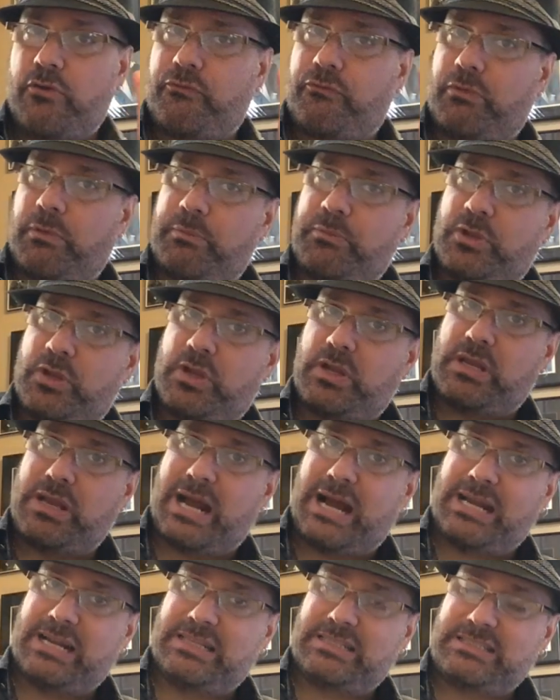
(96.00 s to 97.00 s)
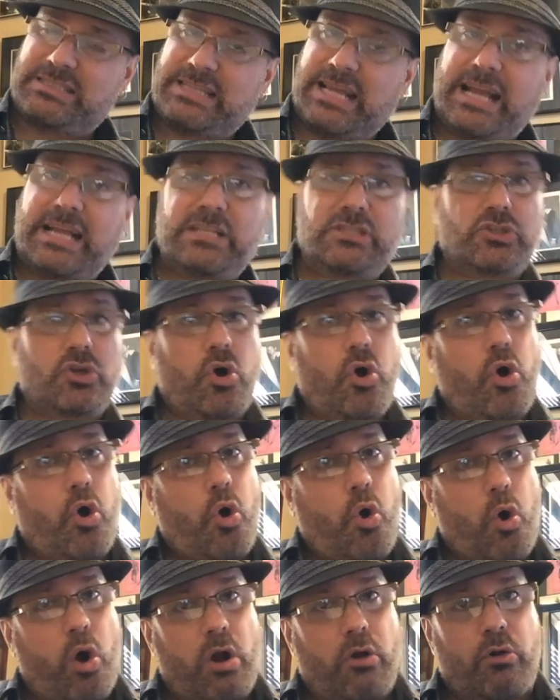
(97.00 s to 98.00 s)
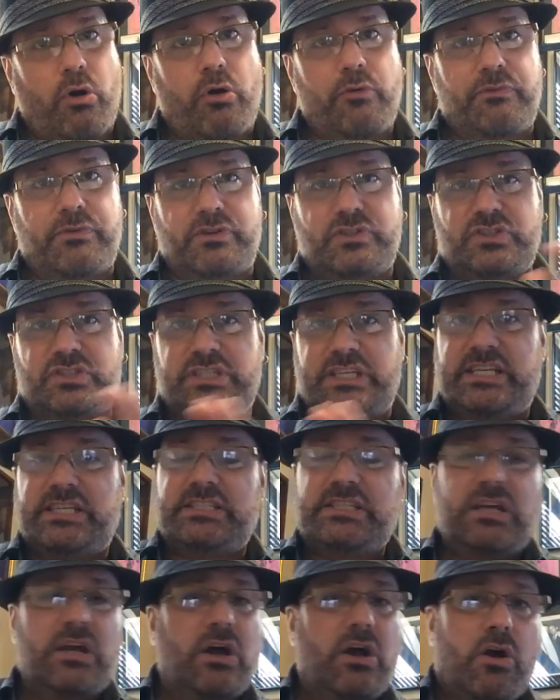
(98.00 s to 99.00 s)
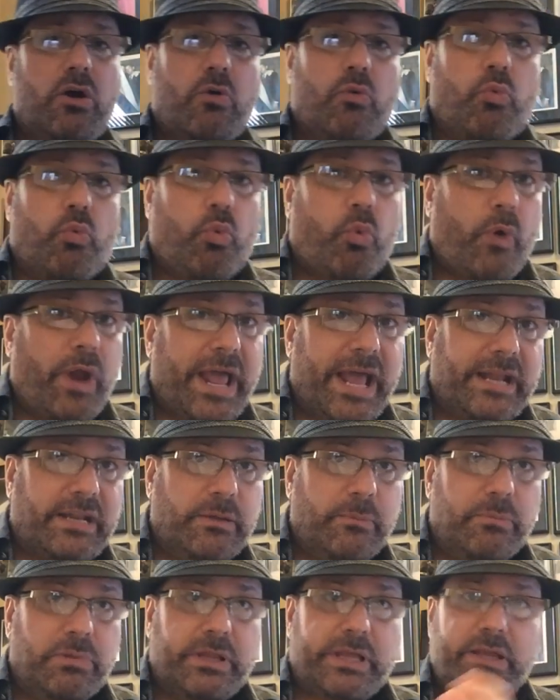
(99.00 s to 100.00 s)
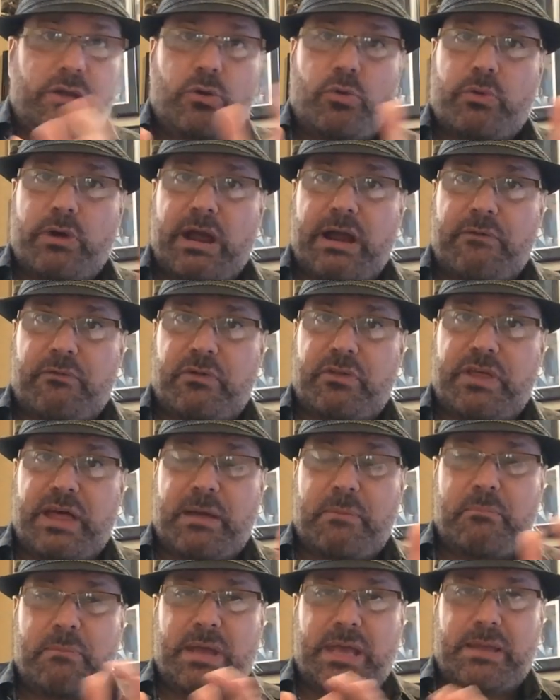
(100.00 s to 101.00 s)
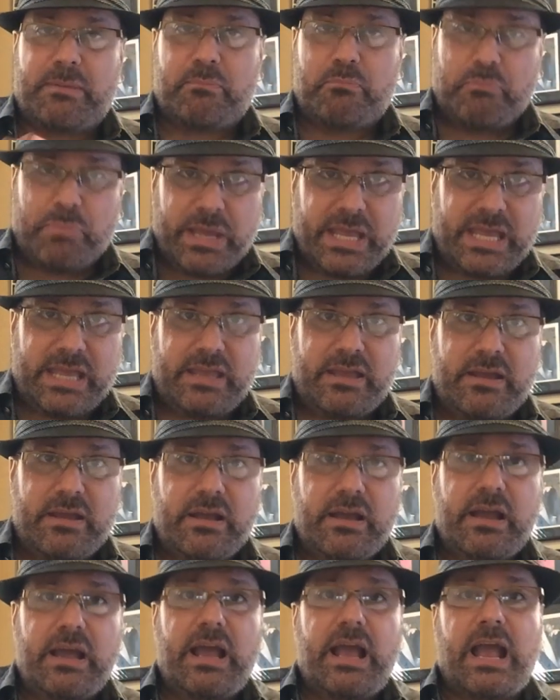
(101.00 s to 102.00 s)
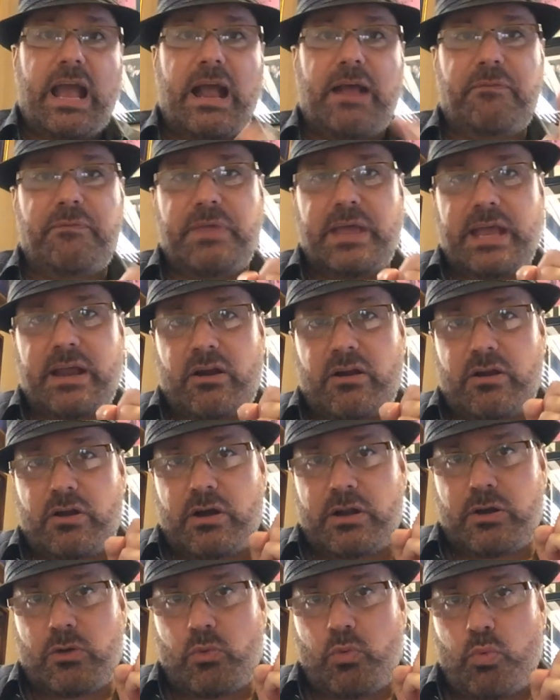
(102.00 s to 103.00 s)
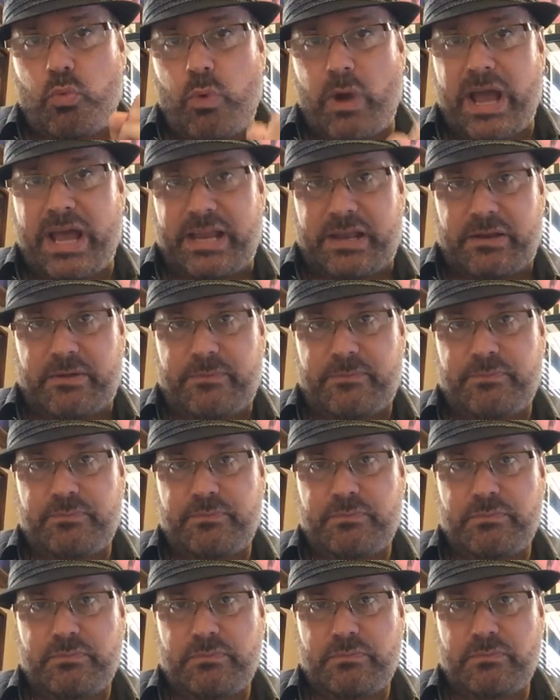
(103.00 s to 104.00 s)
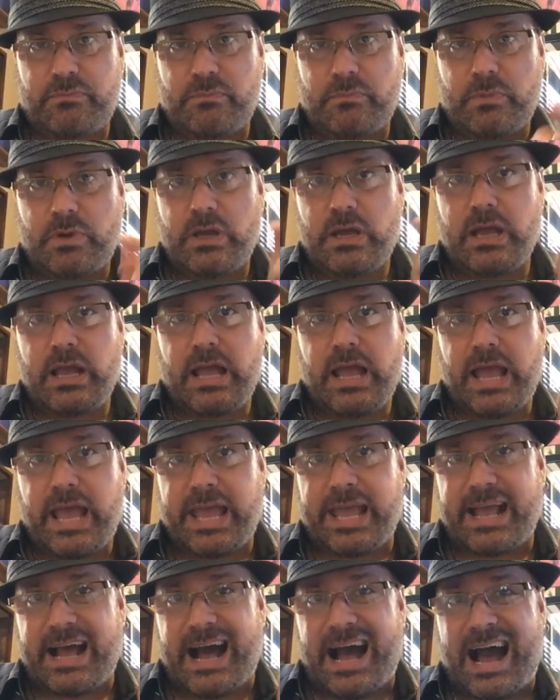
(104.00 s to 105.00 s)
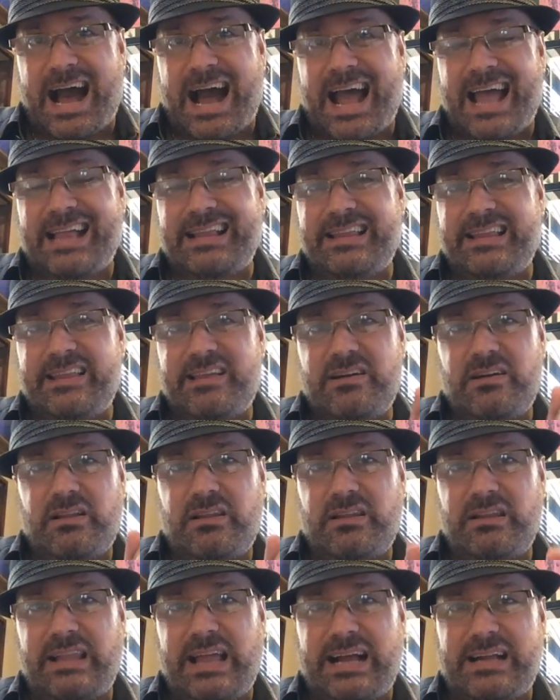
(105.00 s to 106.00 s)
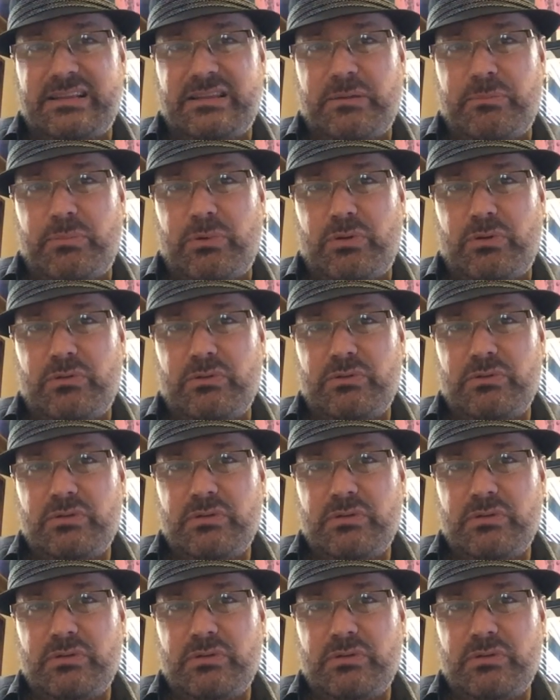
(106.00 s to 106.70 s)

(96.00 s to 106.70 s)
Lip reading: from the United States or overseas, randomly, whoever that may be, and they are going to win a highly collectible,